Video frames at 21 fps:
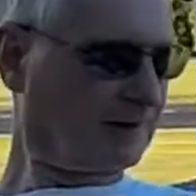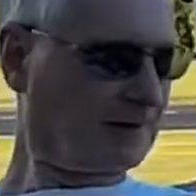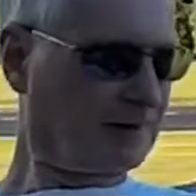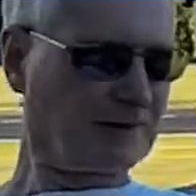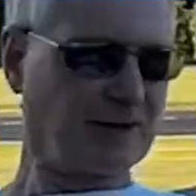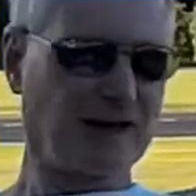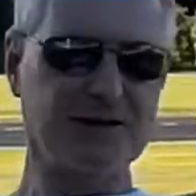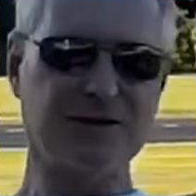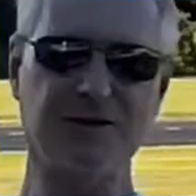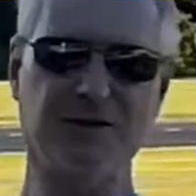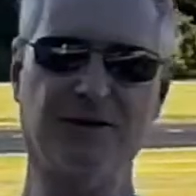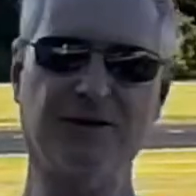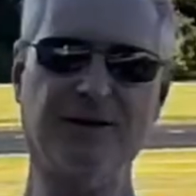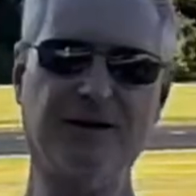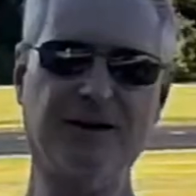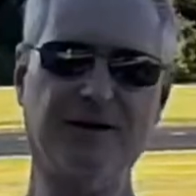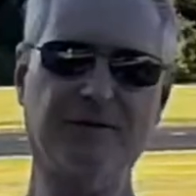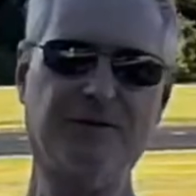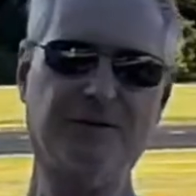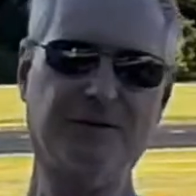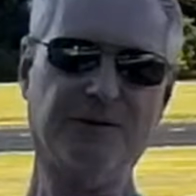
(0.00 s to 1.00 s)
That's all I
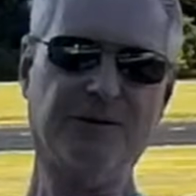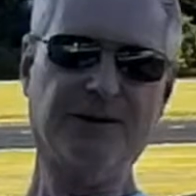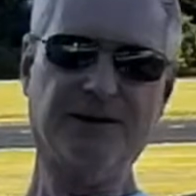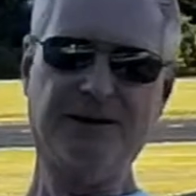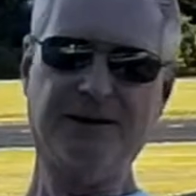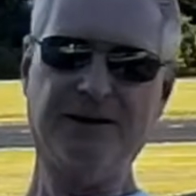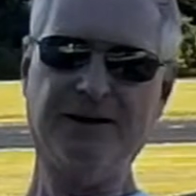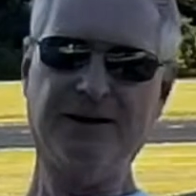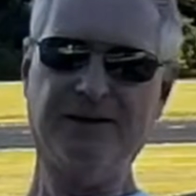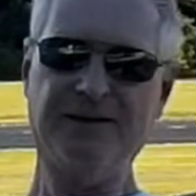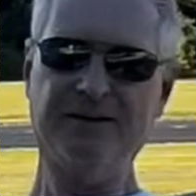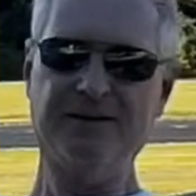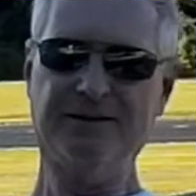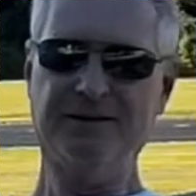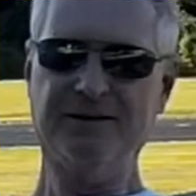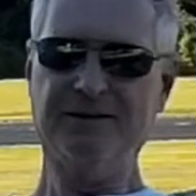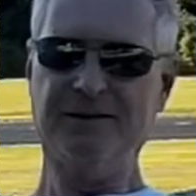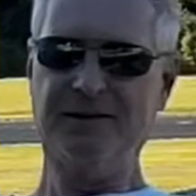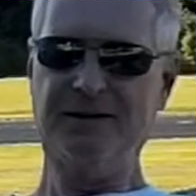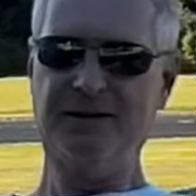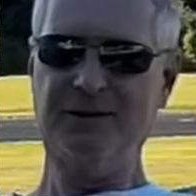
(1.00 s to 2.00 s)
have for right now.
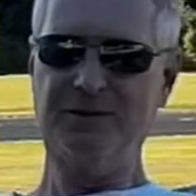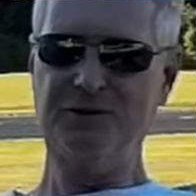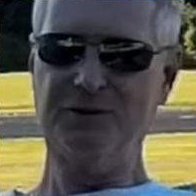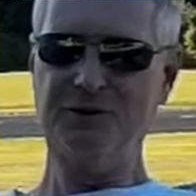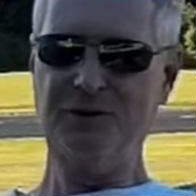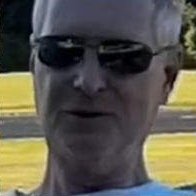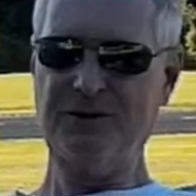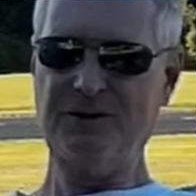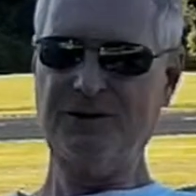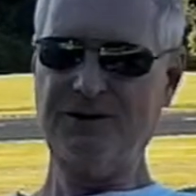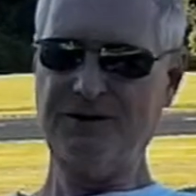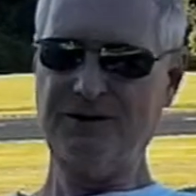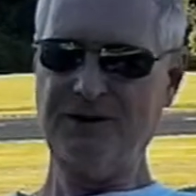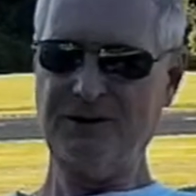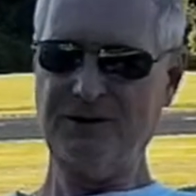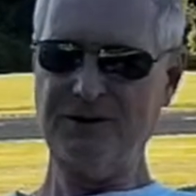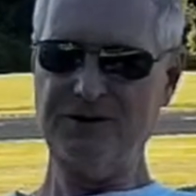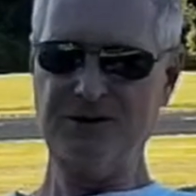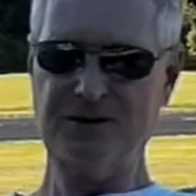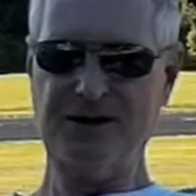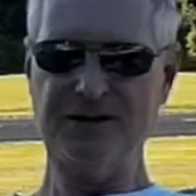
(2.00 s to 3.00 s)
I'm sure that
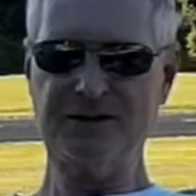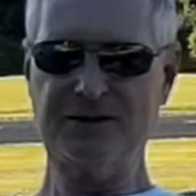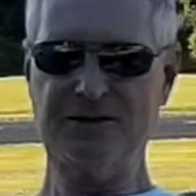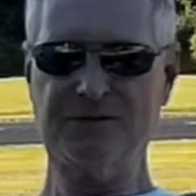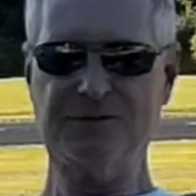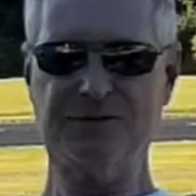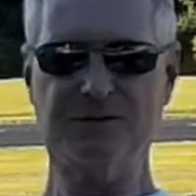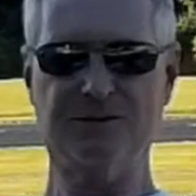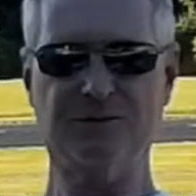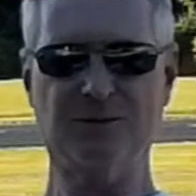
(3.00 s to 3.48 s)
there's lots of